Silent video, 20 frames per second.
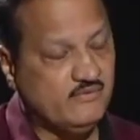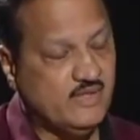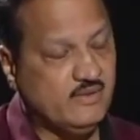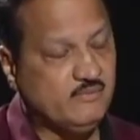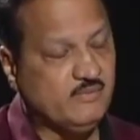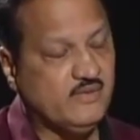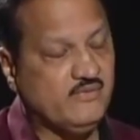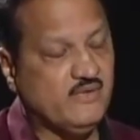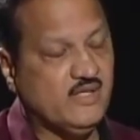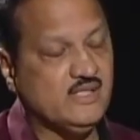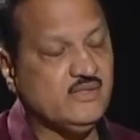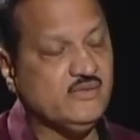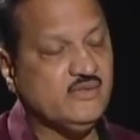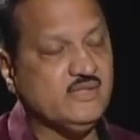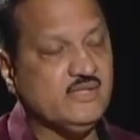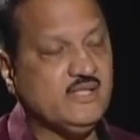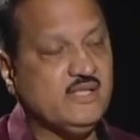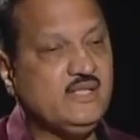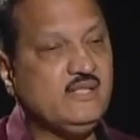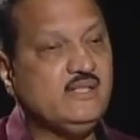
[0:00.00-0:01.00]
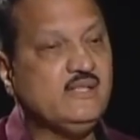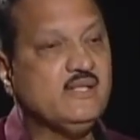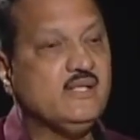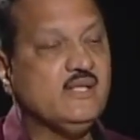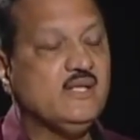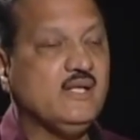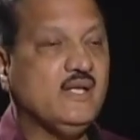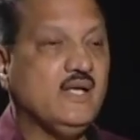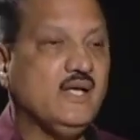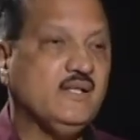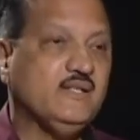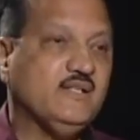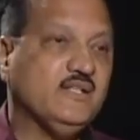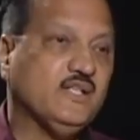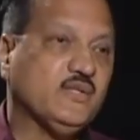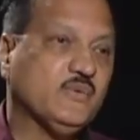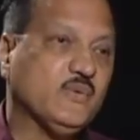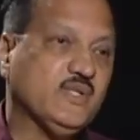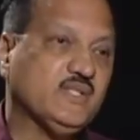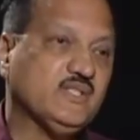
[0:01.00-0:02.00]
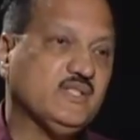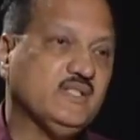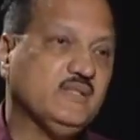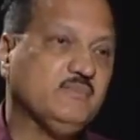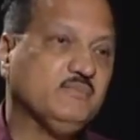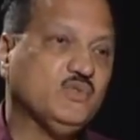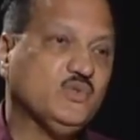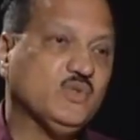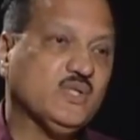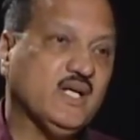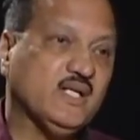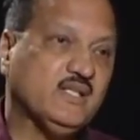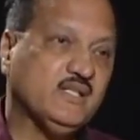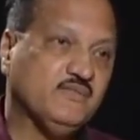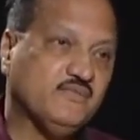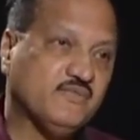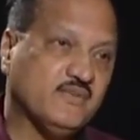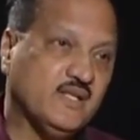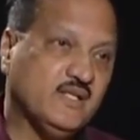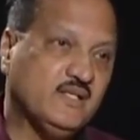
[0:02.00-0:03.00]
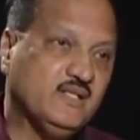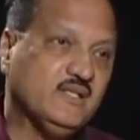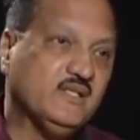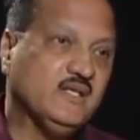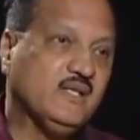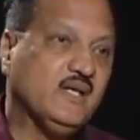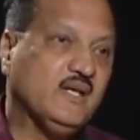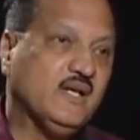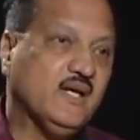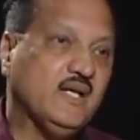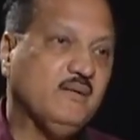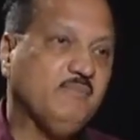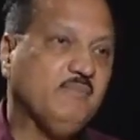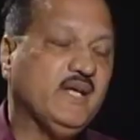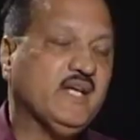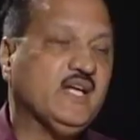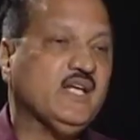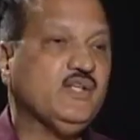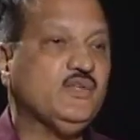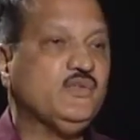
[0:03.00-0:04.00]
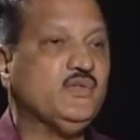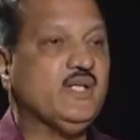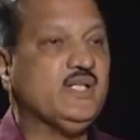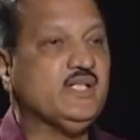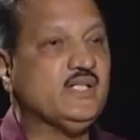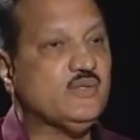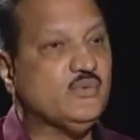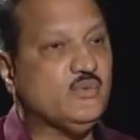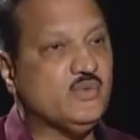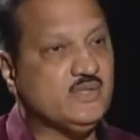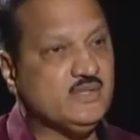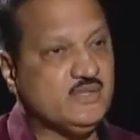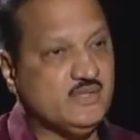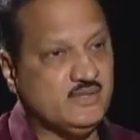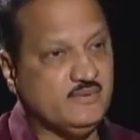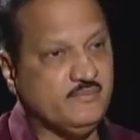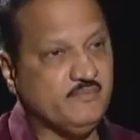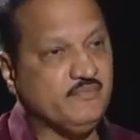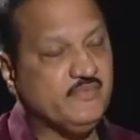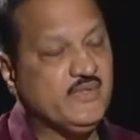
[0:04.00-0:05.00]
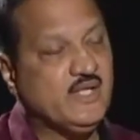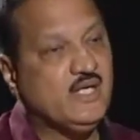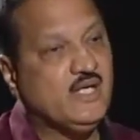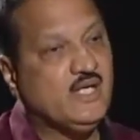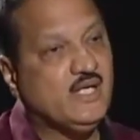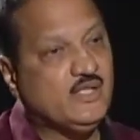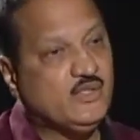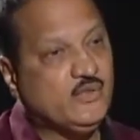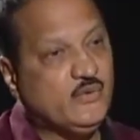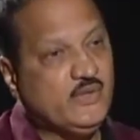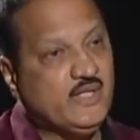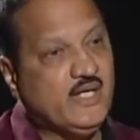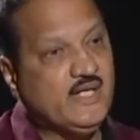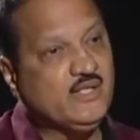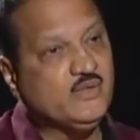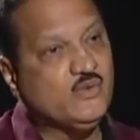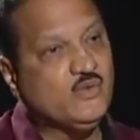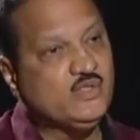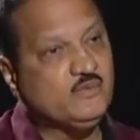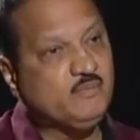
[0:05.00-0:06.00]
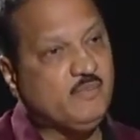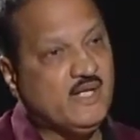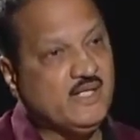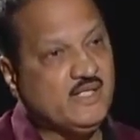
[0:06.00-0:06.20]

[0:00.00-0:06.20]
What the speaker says: when my father was there, and he requested him to cut the front and make it United Goans. The United Goans